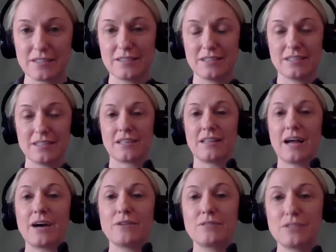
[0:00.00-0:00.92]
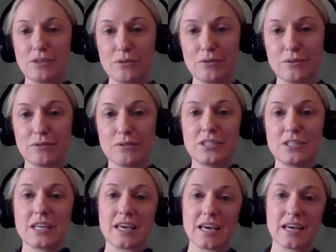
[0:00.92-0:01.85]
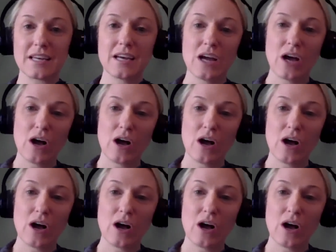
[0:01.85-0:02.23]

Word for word: is allows you to get